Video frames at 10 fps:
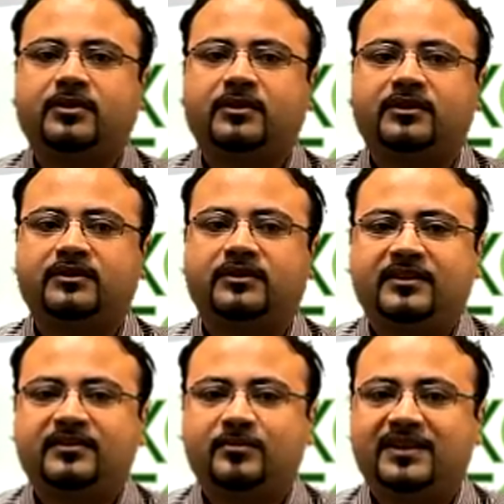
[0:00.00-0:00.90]
because
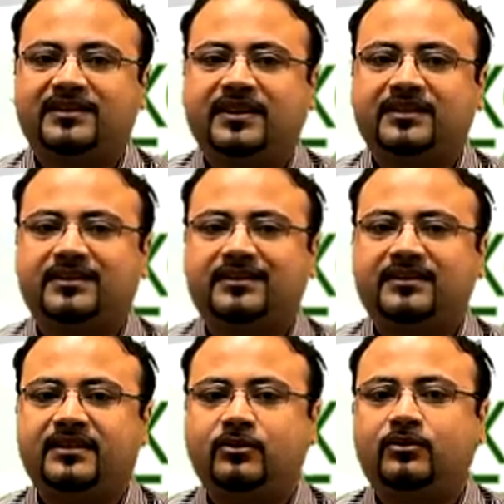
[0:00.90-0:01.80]
this makes
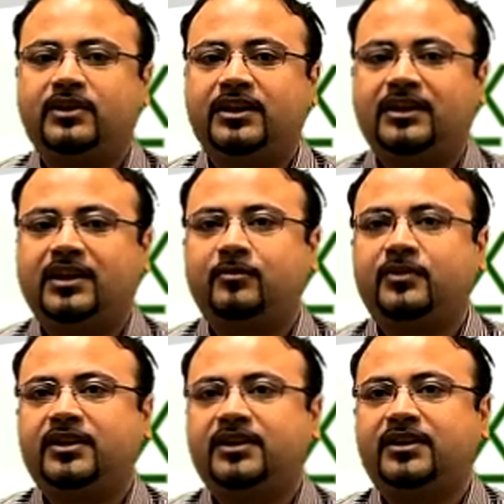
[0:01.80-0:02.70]
TechSense the only
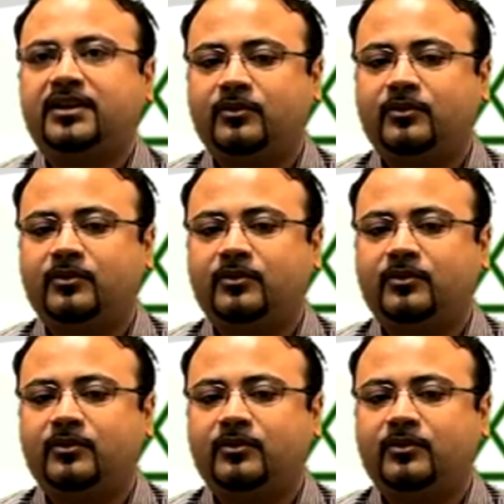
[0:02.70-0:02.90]
company